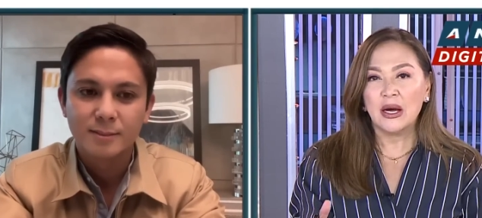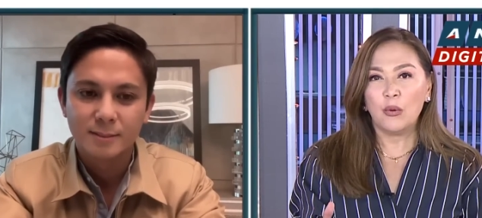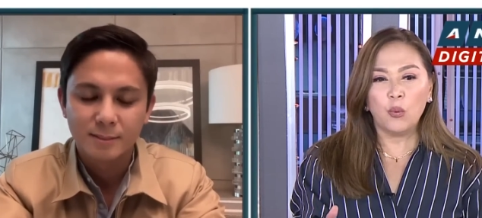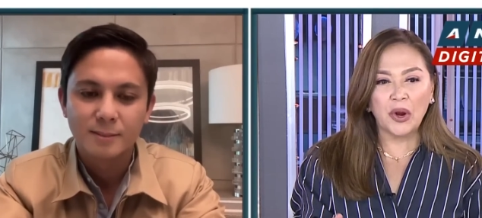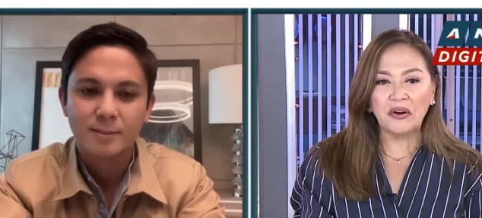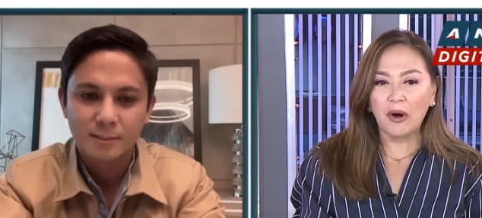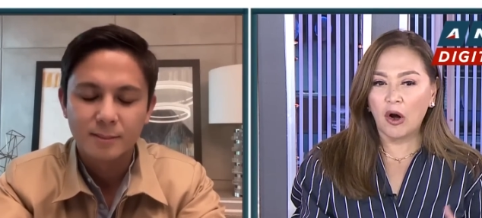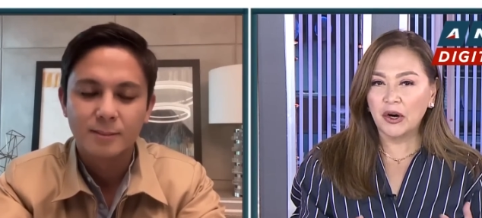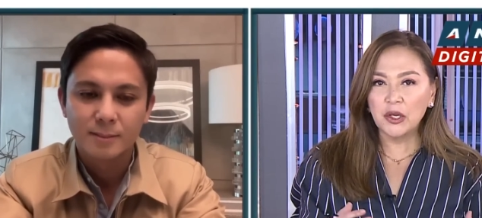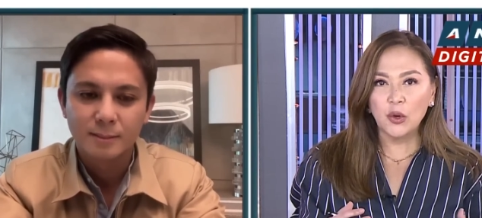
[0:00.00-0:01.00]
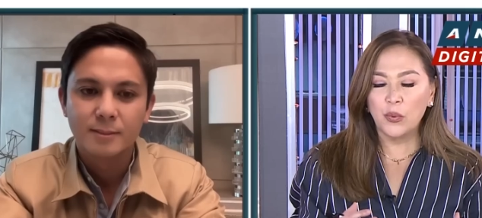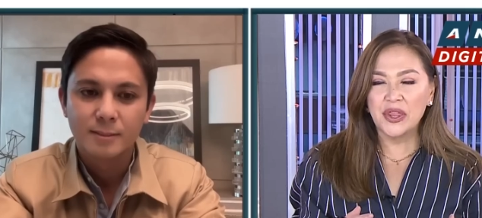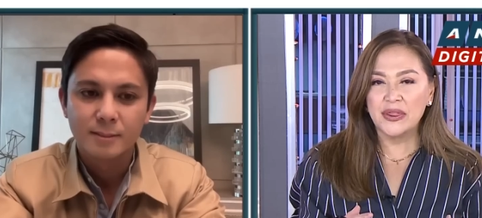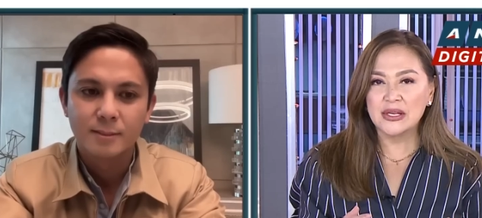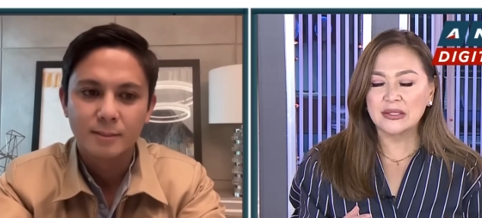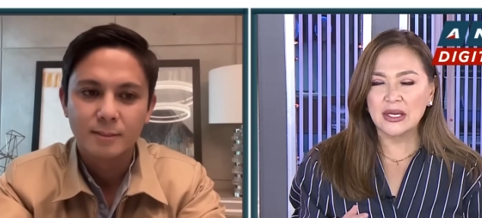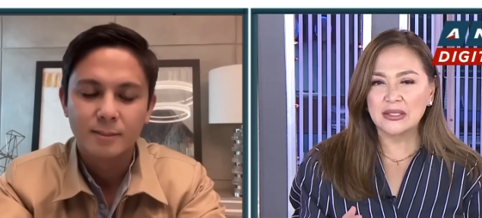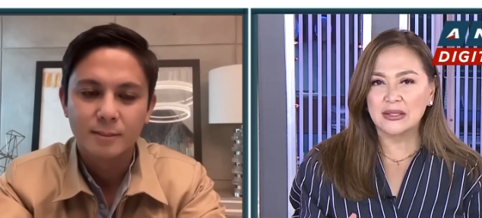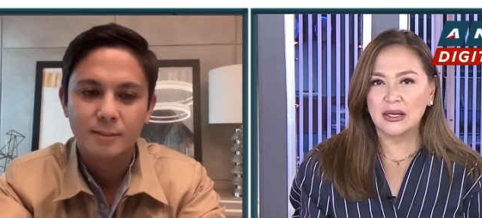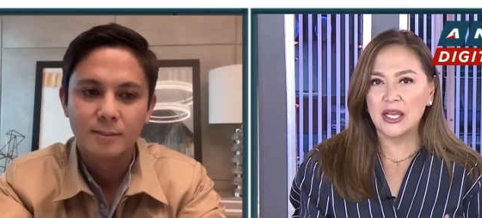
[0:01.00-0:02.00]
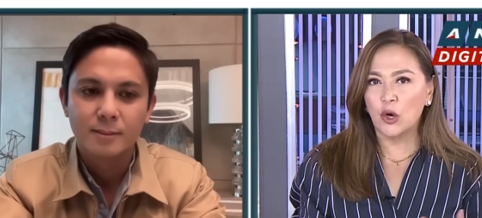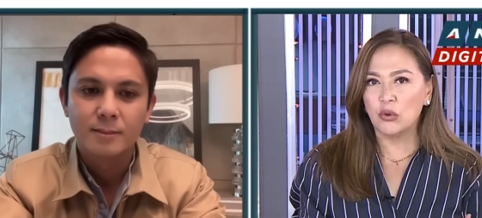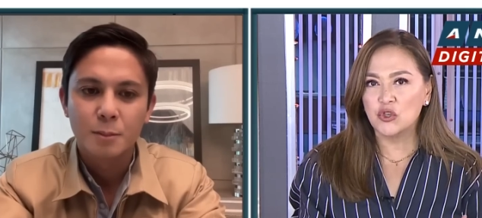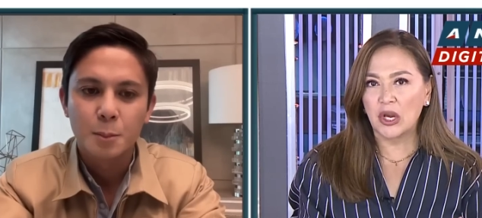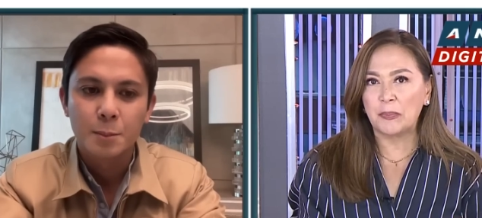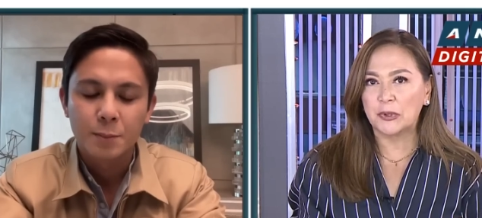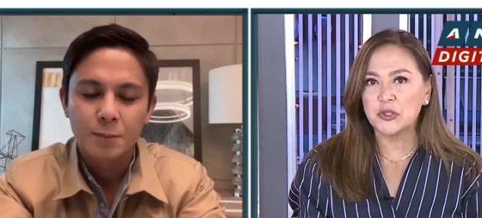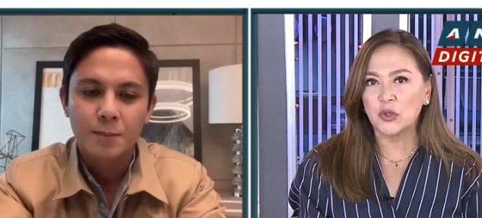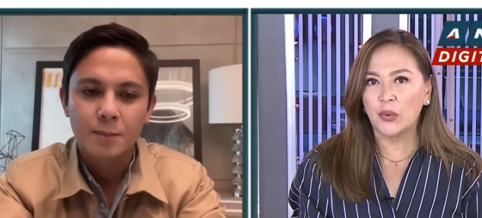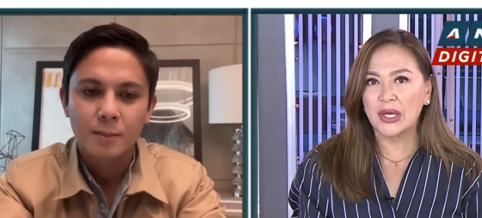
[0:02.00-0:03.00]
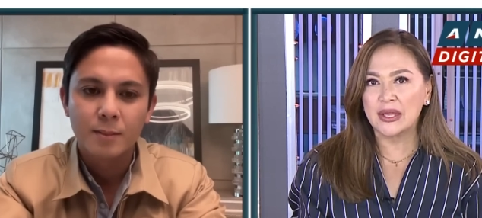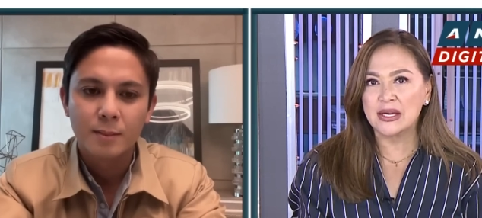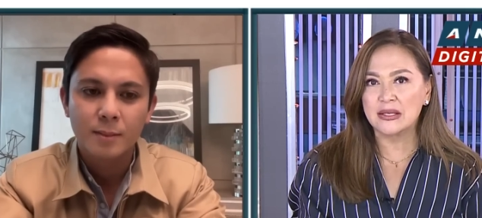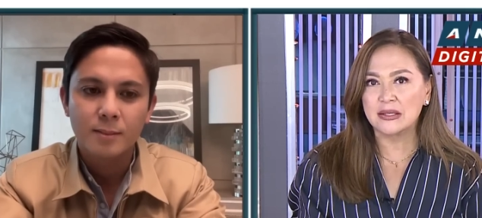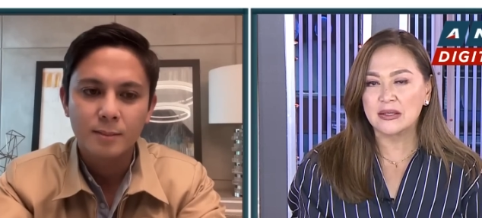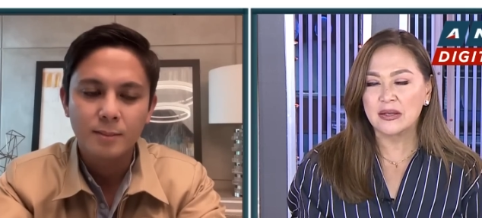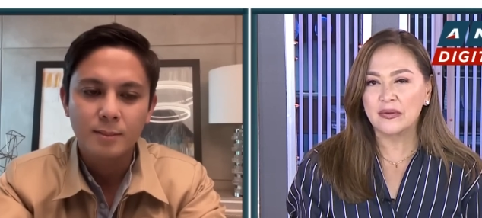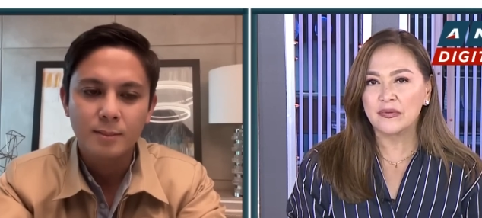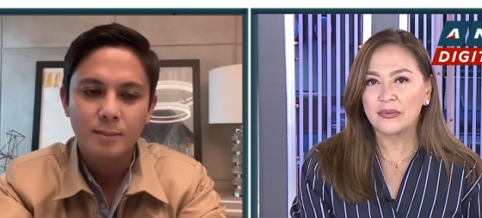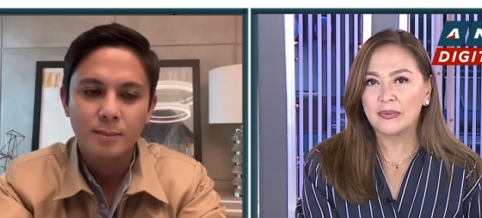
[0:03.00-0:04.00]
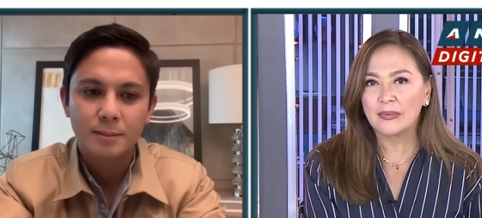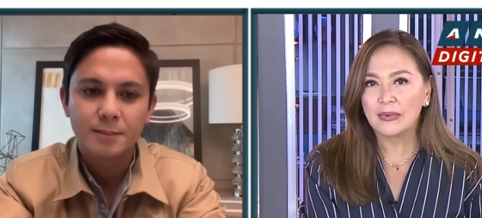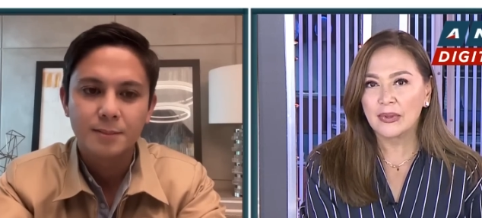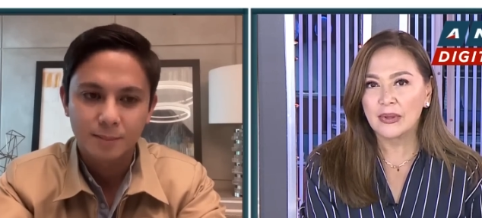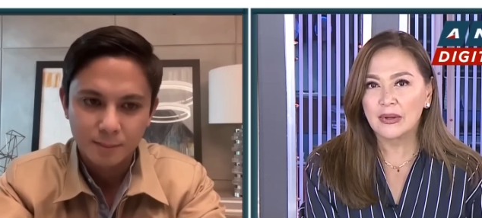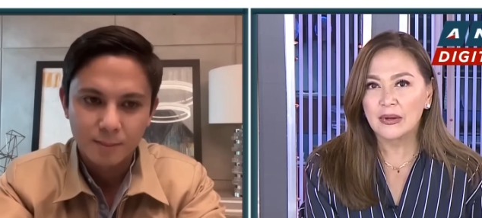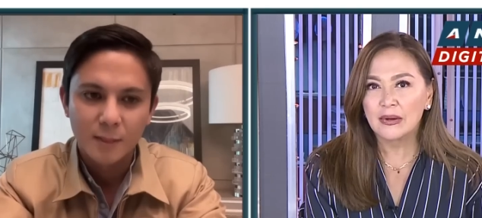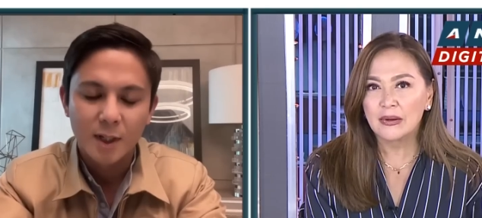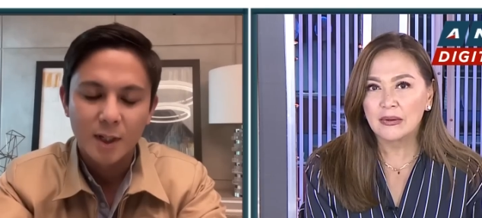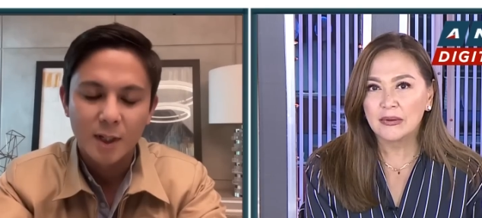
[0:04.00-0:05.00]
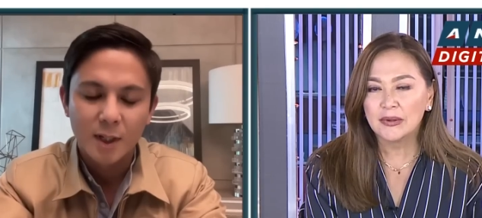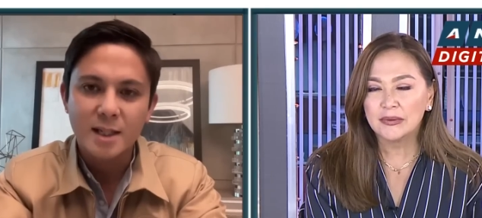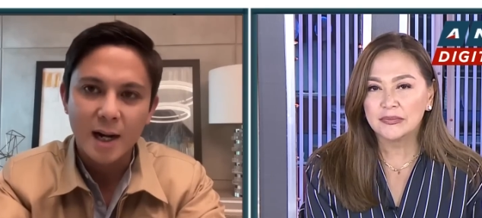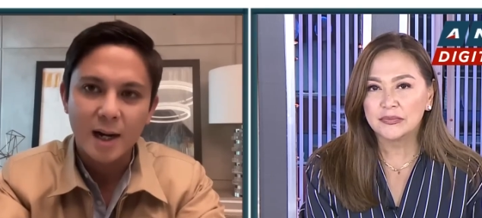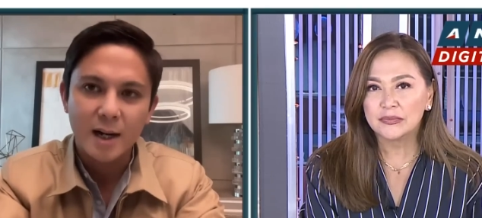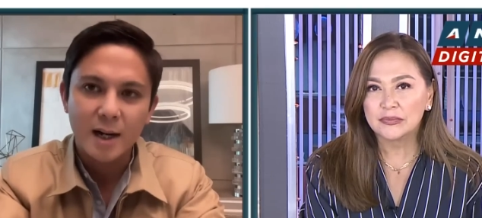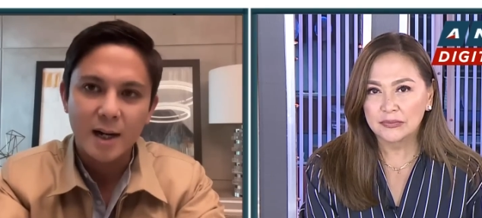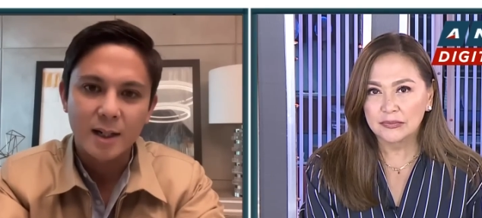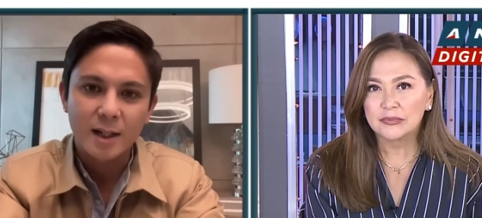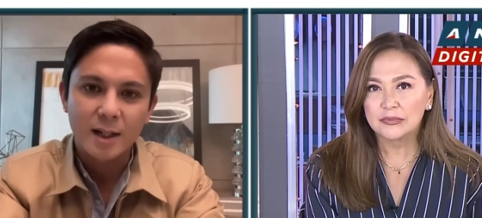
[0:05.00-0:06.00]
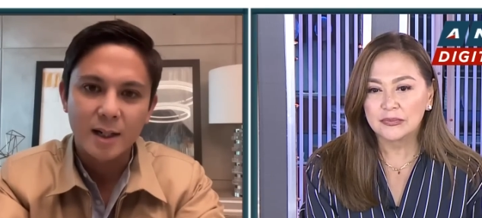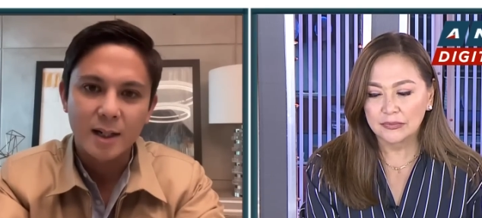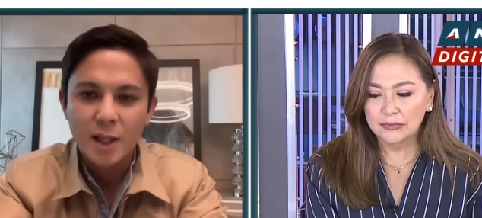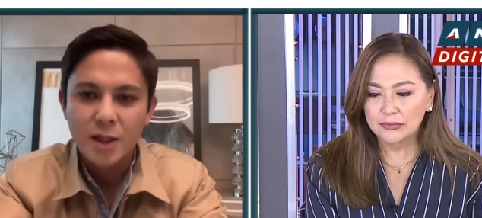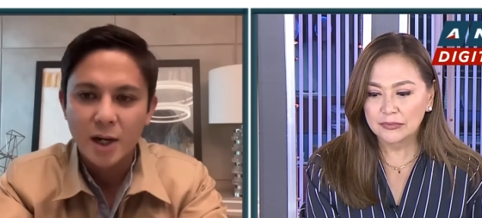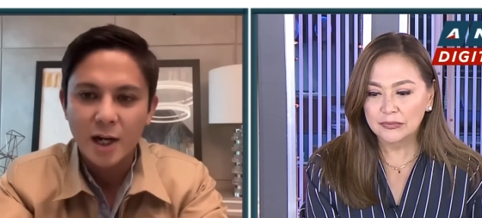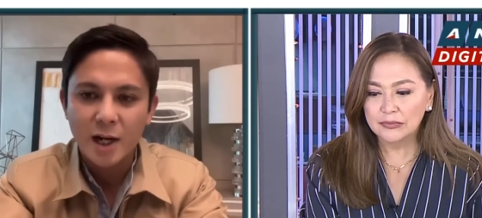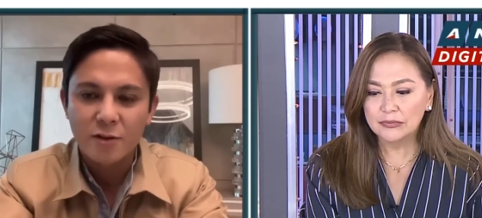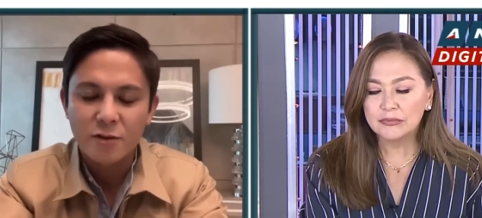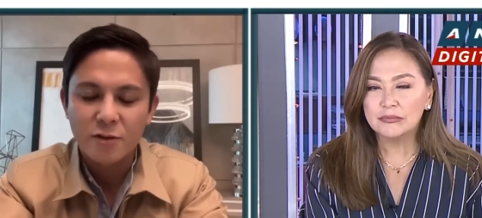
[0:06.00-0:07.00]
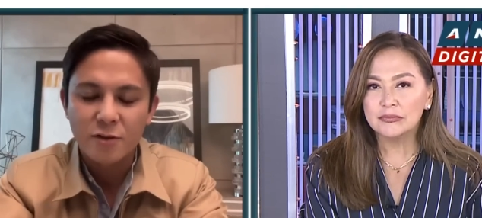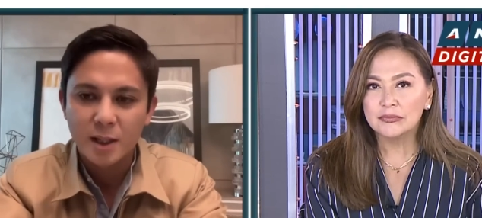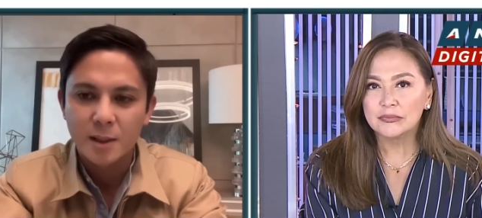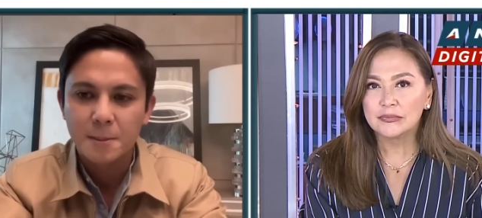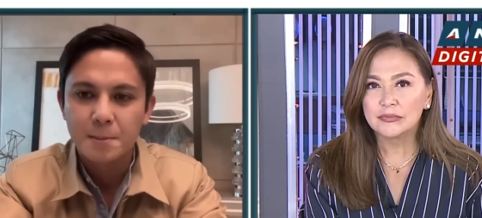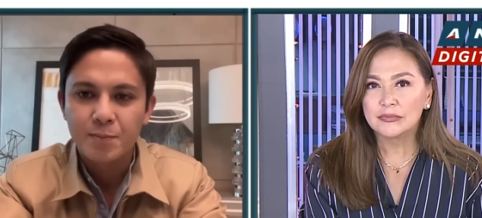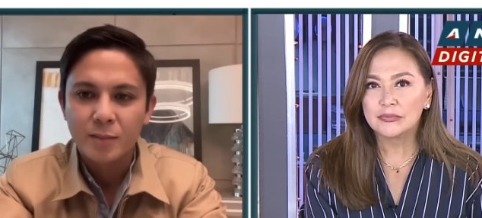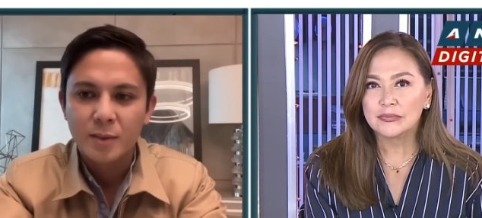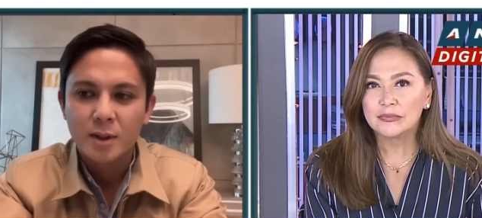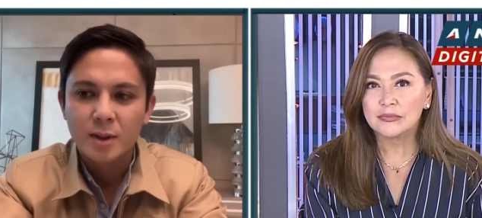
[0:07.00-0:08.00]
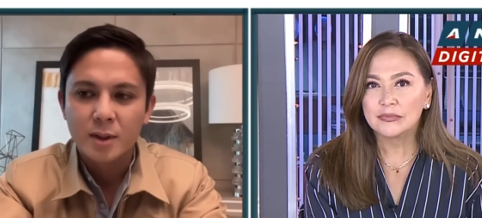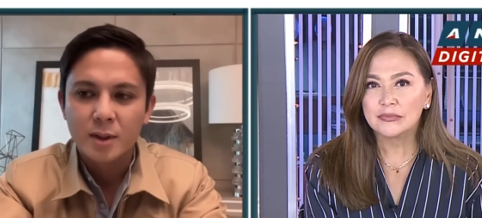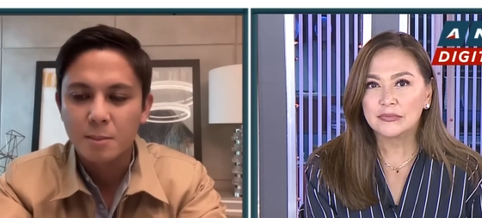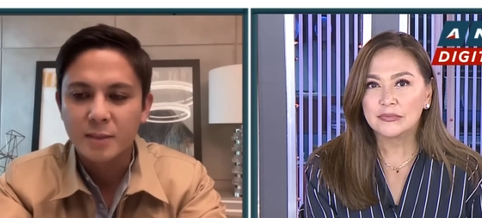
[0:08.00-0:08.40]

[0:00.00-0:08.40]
Speaker 1: Where are you with this? Is the D O J pursuing this? Yes,
Speaker 2: Karen. Uh, um, there have been um,